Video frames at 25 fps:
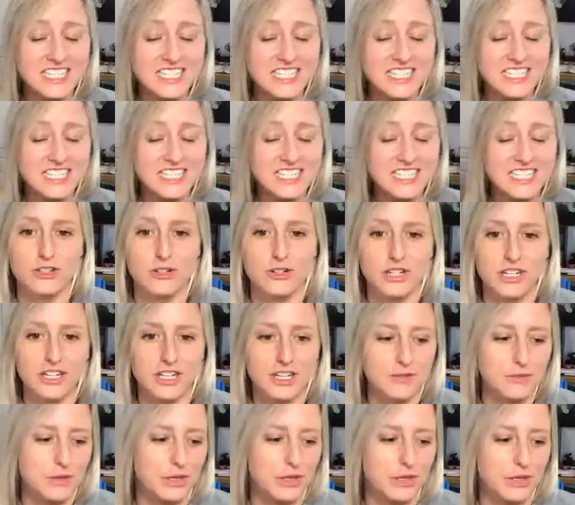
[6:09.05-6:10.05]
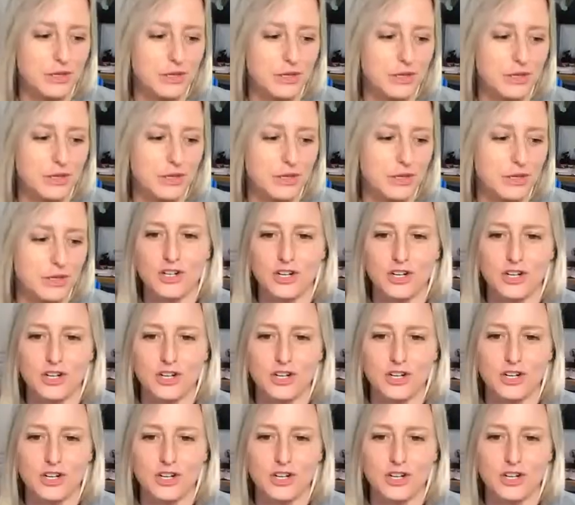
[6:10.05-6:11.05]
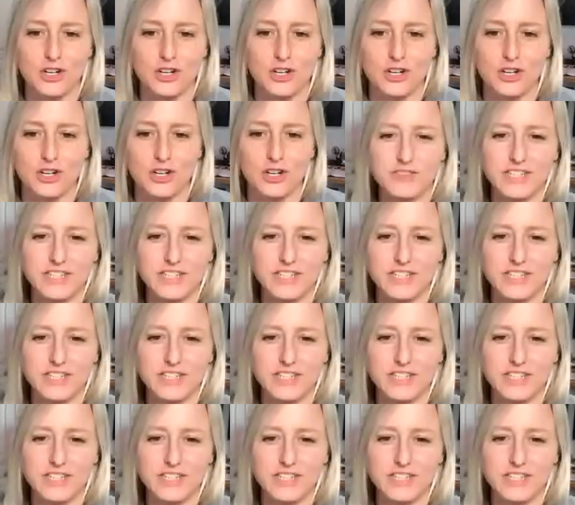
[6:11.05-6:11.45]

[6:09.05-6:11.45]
the machine learning community really start to bring graph